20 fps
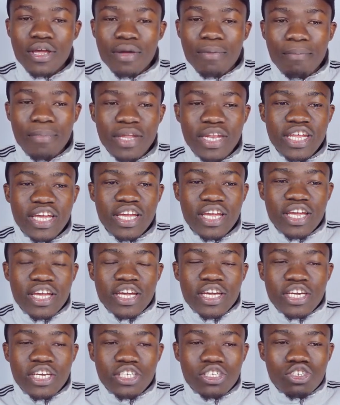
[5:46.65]
meaning
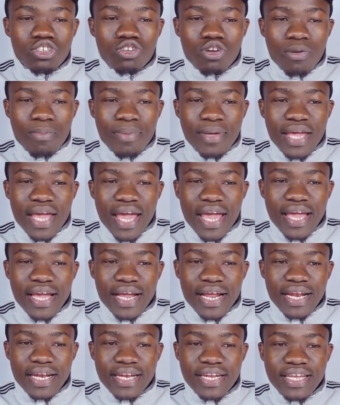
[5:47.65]
it should be a
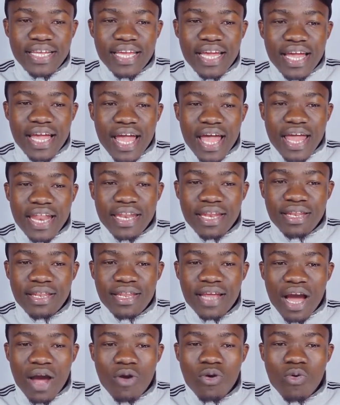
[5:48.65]
clear
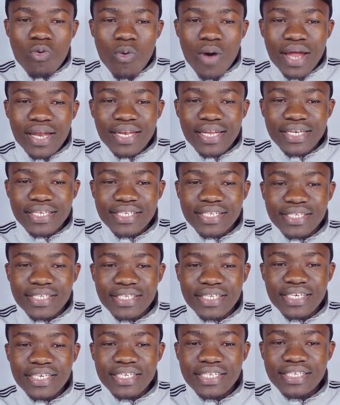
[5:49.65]
downward
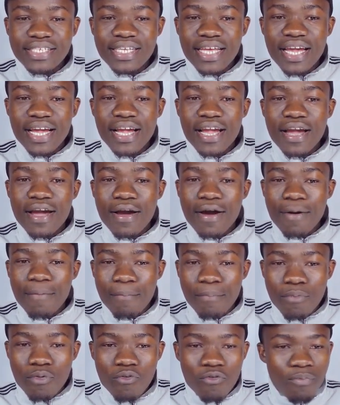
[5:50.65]
zigzag
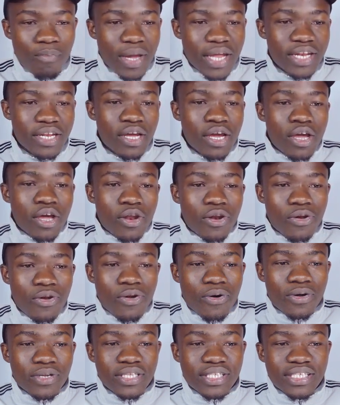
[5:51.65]
movement,
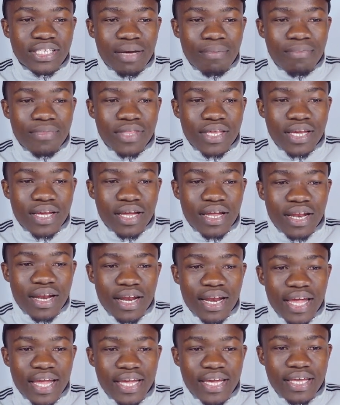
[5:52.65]
not something
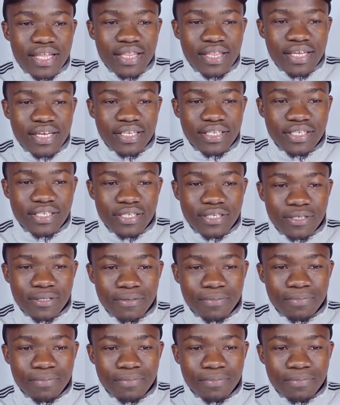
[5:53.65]
like this.